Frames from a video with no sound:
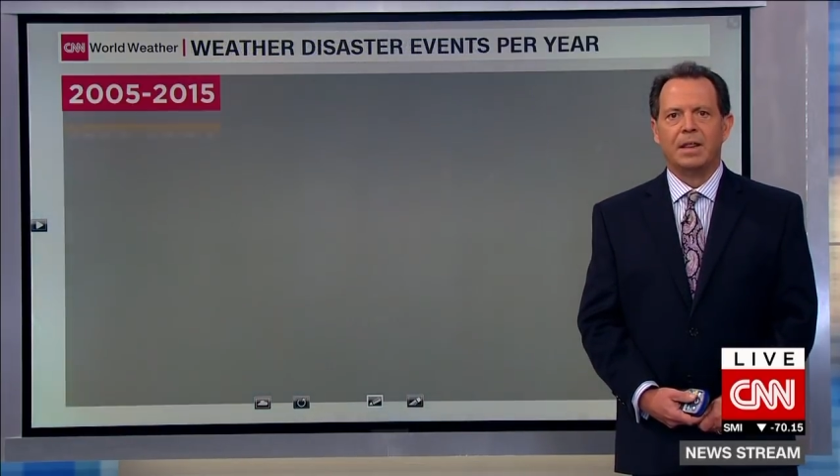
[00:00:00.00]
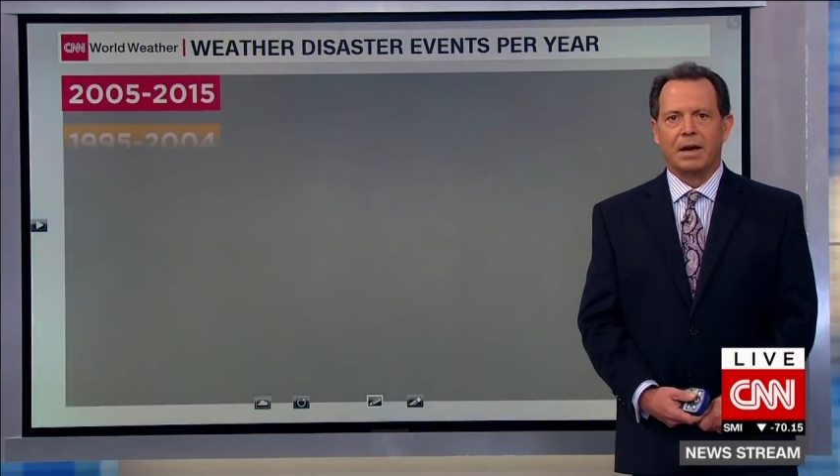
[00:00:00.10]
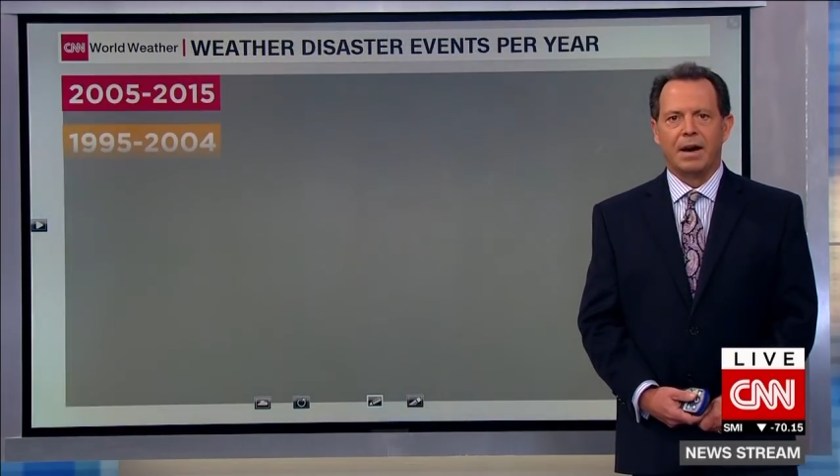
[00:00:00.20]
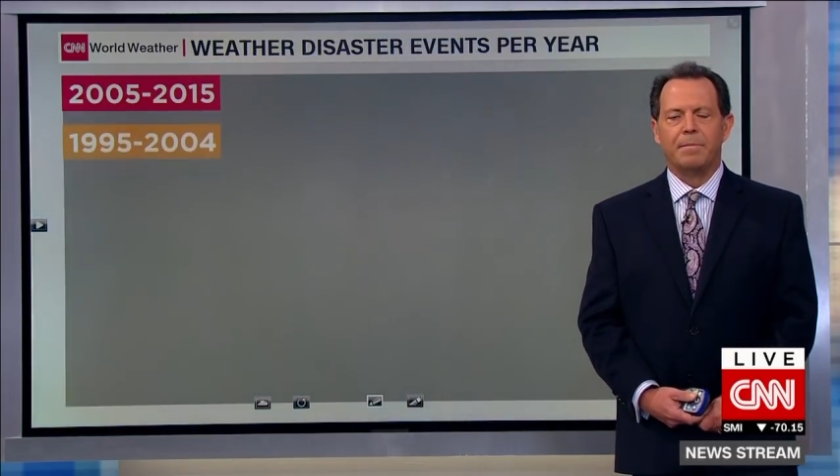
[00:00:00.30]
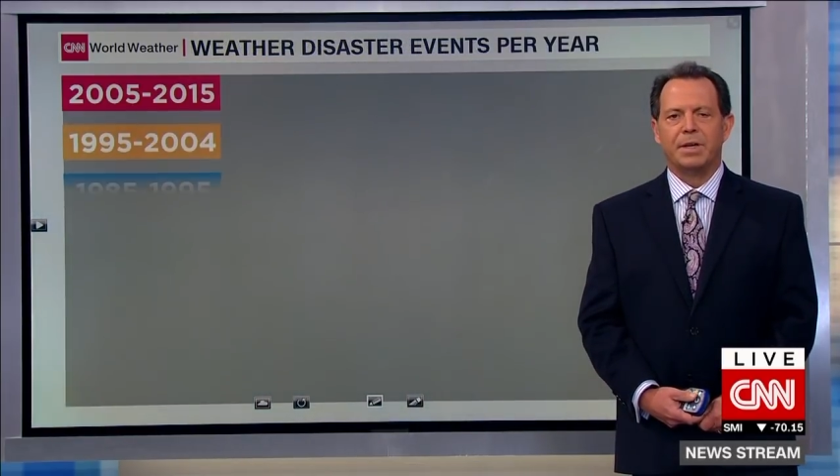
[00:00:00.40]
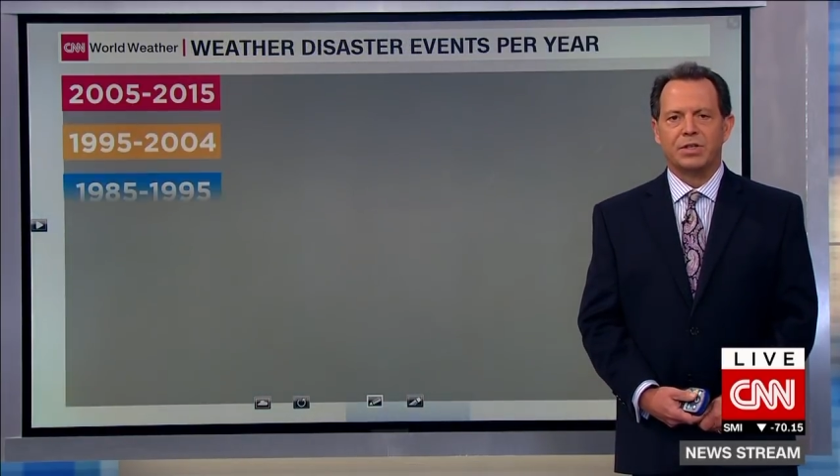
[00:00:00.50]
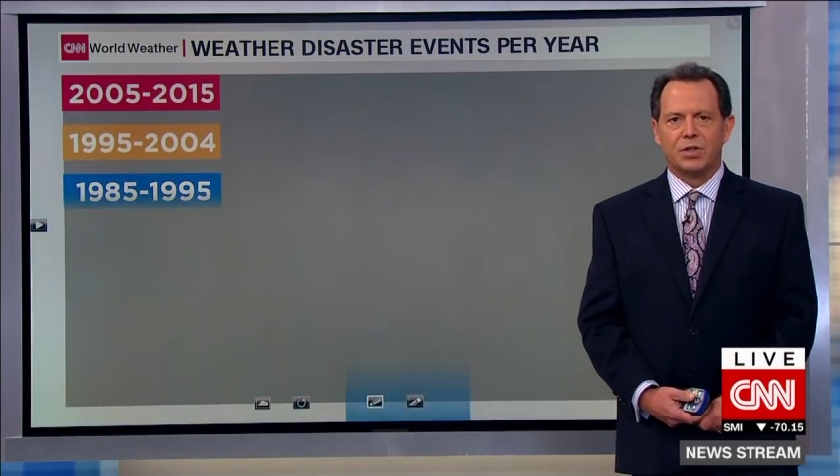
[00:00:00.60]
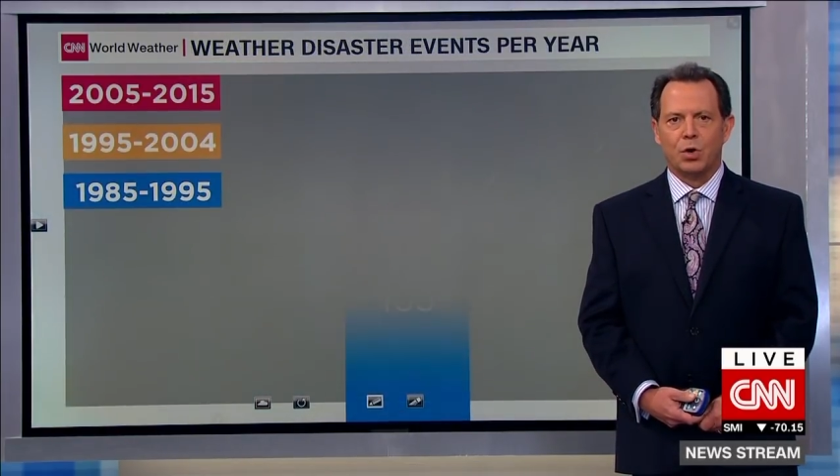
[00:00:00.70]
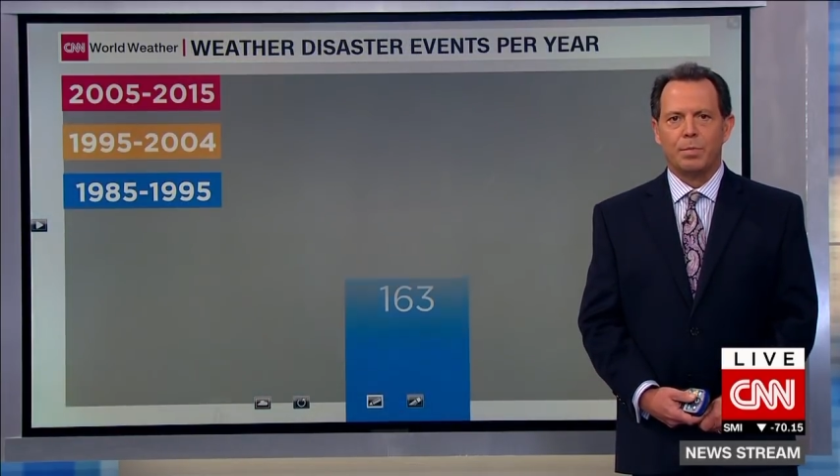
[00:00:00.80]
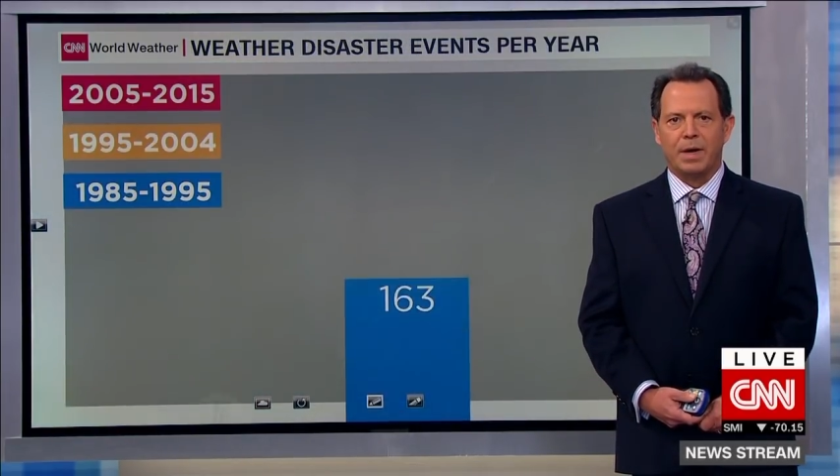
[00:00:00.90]
There have been
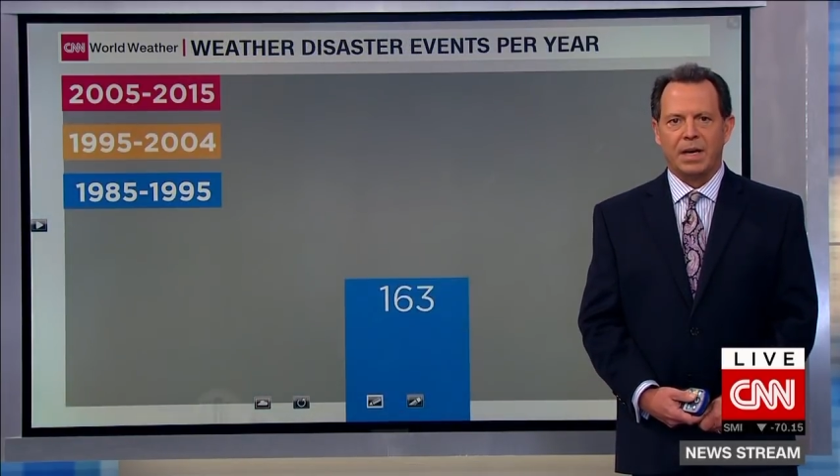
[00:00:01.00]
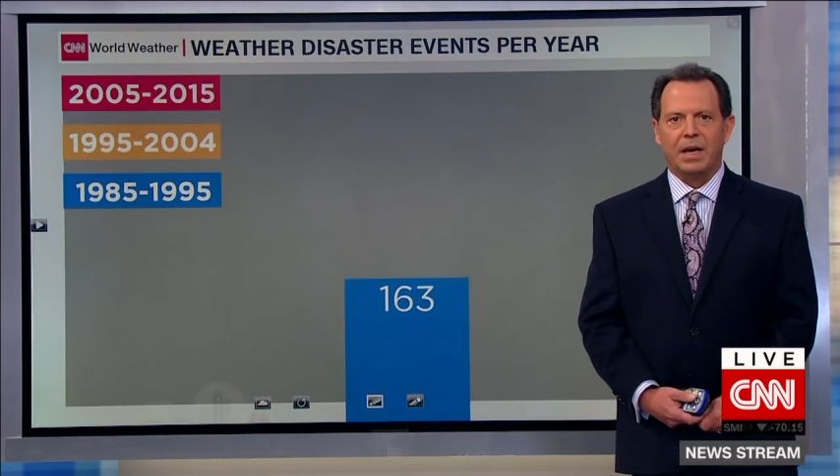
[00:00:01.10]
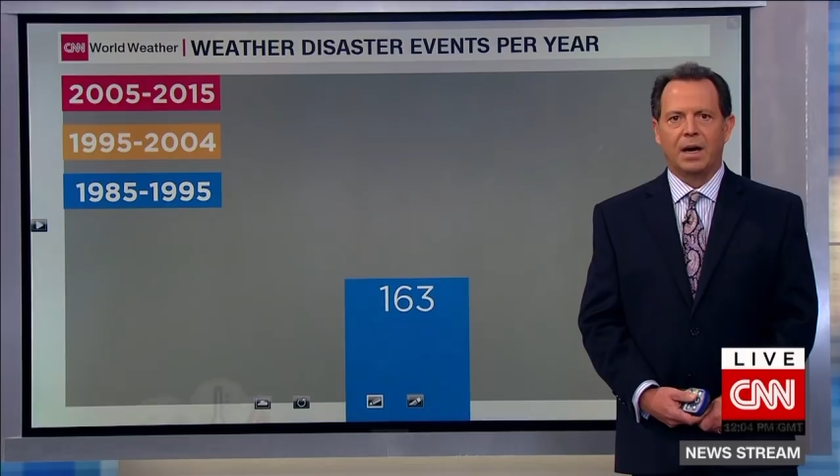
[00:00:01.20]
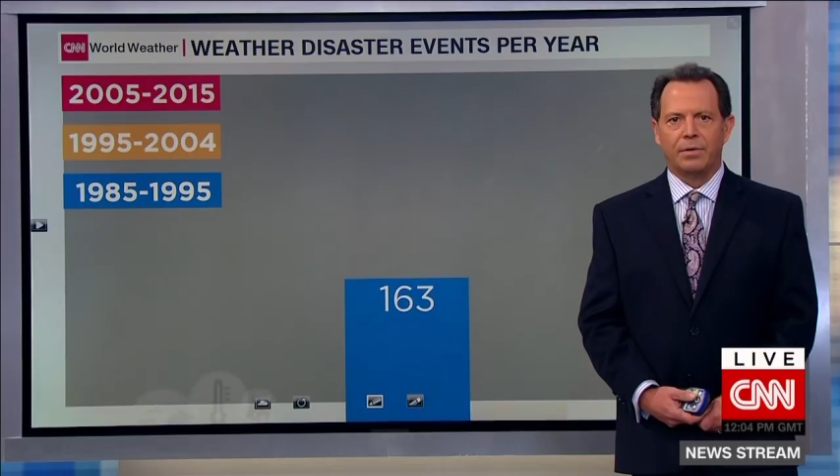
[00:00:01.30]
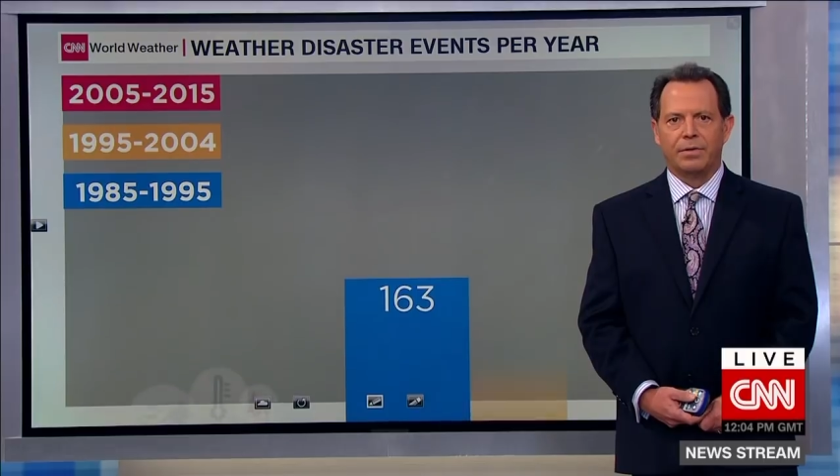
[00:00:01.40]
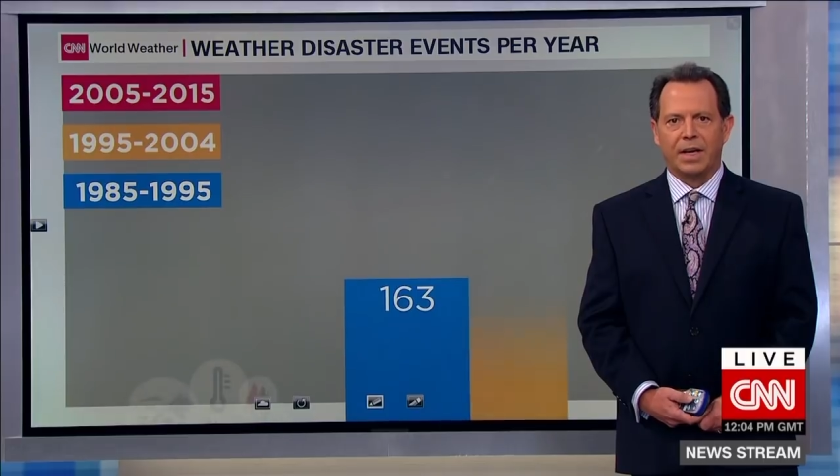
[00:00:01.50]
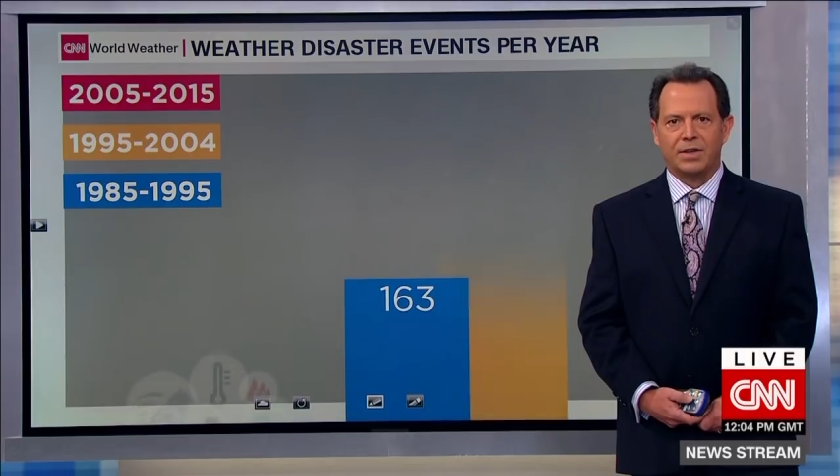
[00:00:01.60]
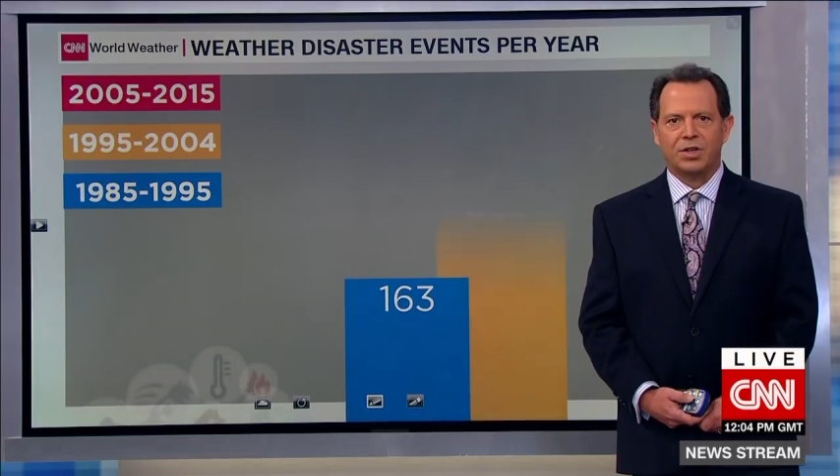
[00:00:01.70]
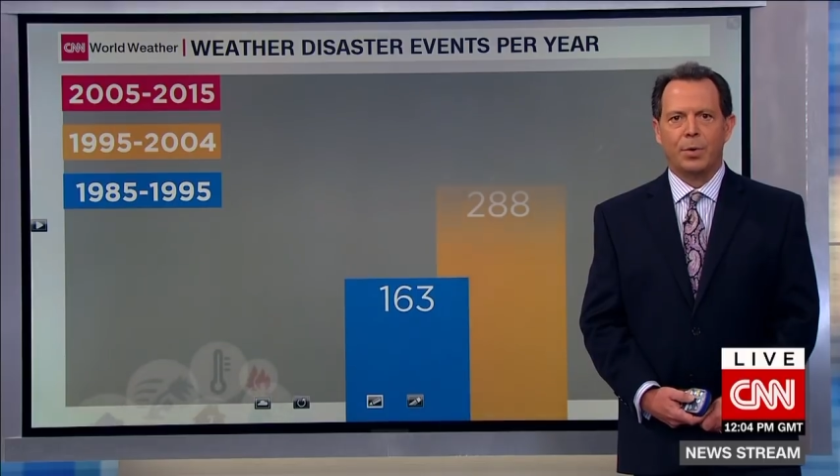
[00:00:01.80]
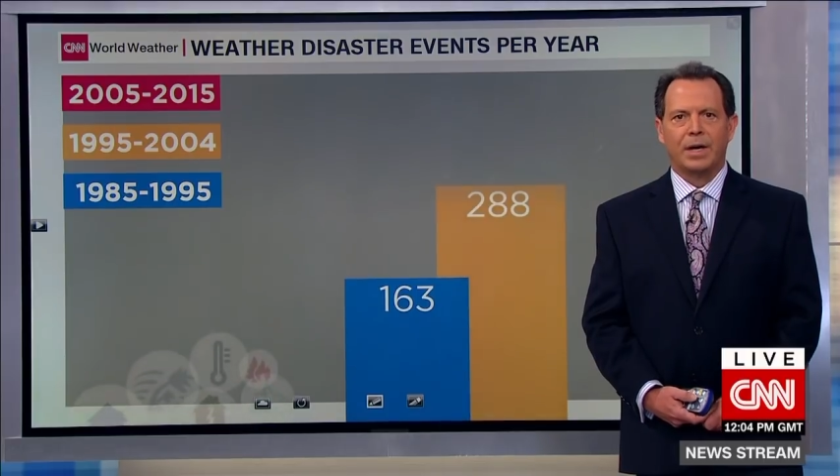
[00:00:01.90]
so many other
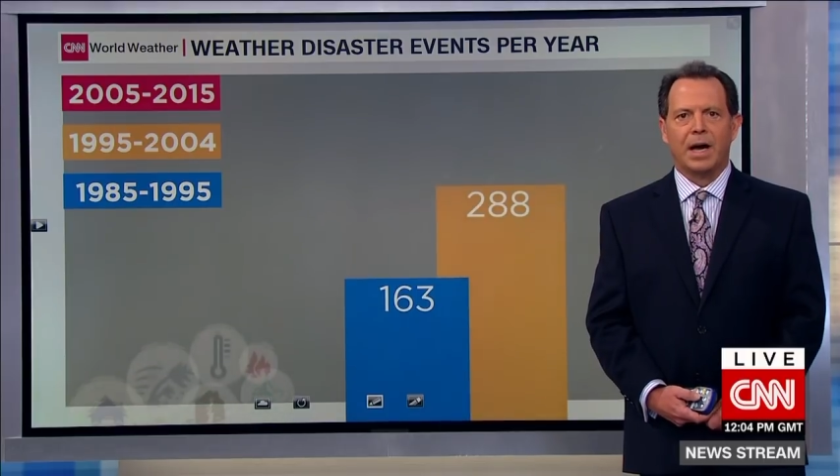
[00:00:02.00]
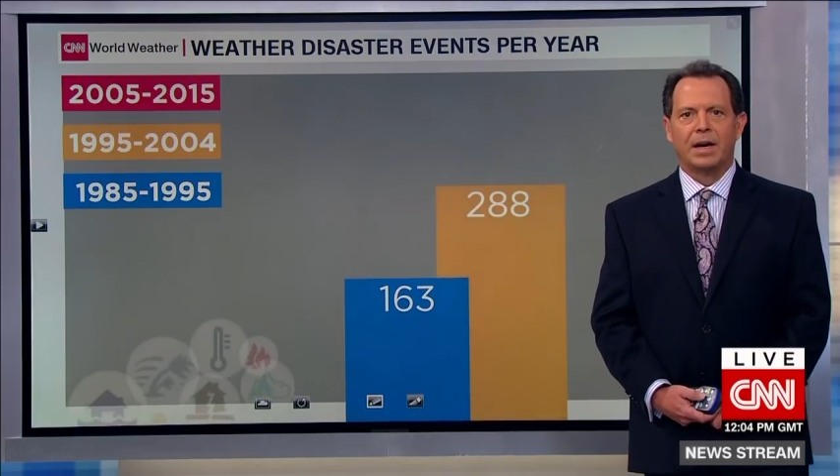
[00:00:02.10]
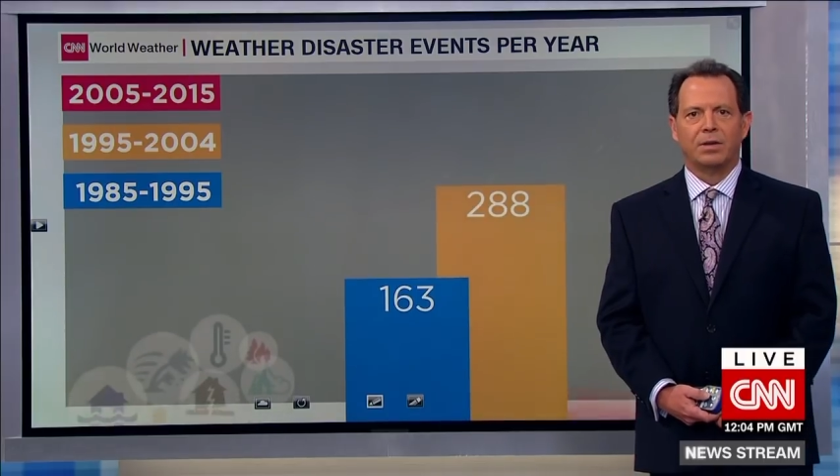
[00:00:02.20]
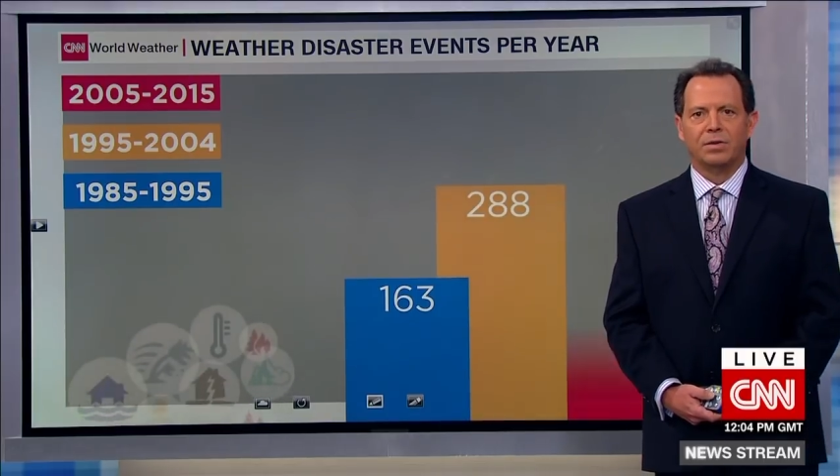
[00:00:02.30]
things going on,